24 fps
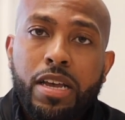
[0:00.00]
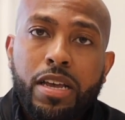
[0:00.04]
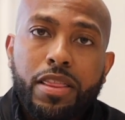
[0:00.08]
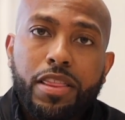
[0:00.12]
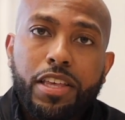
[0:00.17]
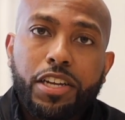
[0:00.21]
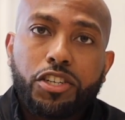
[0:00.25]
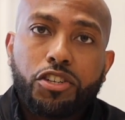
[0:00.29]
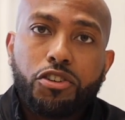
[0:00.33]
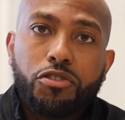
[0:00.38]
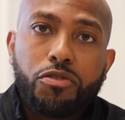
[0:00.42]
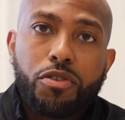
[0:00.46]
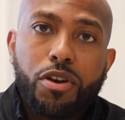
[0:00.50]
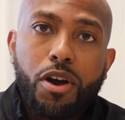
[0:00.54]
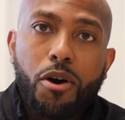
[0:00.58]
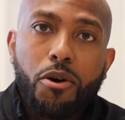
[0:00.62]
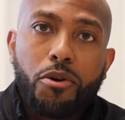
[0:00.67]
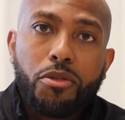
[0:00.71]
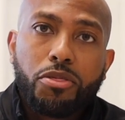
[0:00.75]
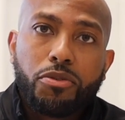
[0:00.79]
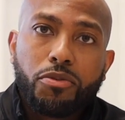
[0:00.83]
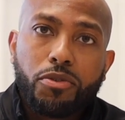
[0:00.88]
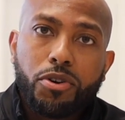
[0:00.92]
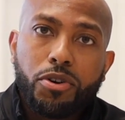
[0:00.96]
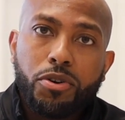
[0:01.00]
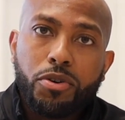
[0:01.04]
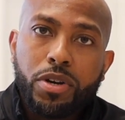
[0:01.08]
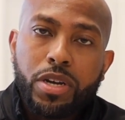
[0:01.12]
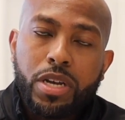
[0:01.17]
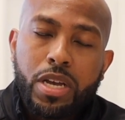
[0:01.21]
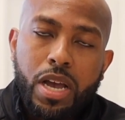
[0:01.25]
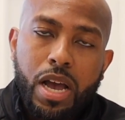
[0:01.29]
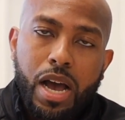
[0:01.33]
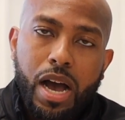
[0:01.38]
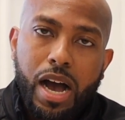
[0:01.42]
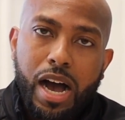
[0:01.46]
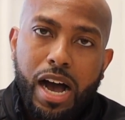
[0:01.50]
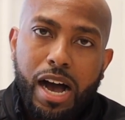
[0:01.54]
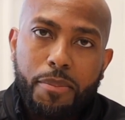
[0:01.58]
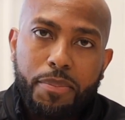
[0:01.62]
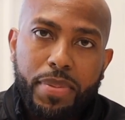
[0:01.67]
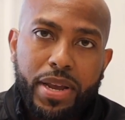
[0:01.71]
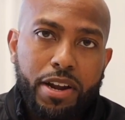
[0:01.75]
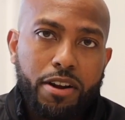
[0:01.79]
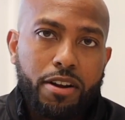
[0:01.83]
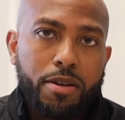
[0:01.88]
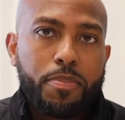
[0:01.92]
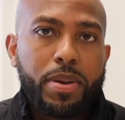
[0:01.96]
that you go through,
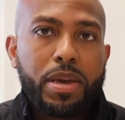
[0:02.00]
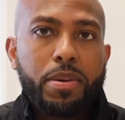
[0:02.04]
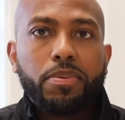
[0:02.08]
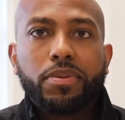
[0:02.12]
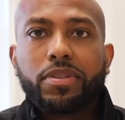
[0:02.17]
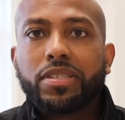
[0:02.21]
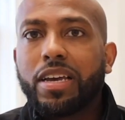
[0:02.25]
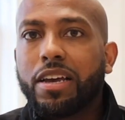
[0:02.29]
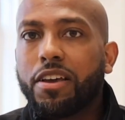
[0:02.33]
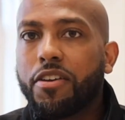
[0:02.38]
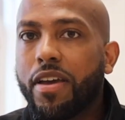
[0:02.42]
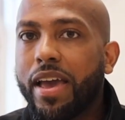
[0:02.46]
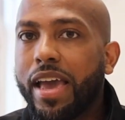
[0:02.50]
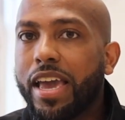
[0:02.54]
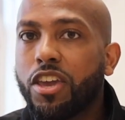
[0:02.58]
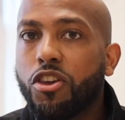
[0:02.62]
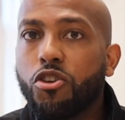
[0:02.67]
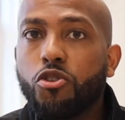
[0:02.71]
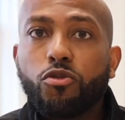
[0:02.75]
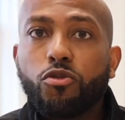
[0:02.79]
hearing people tell you, hey, you